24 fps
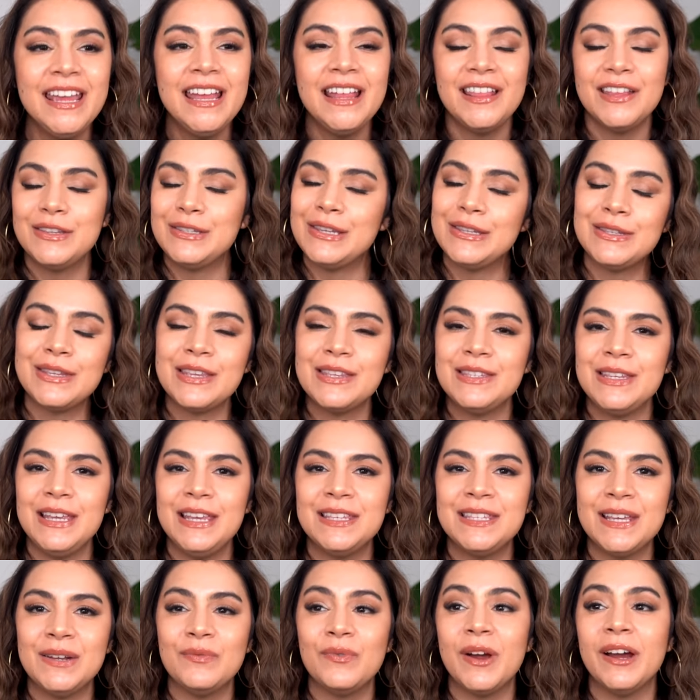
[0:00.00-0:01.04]
This is a
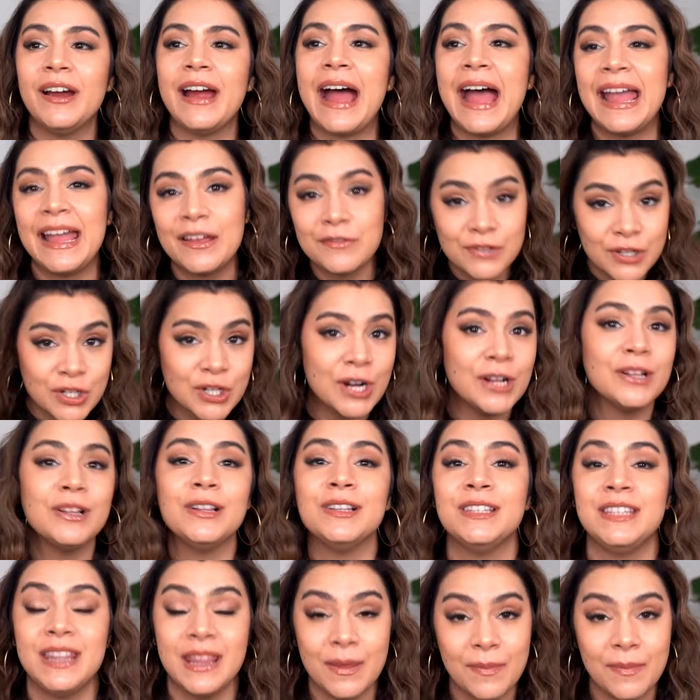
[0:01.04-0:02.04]
season where I have struggled in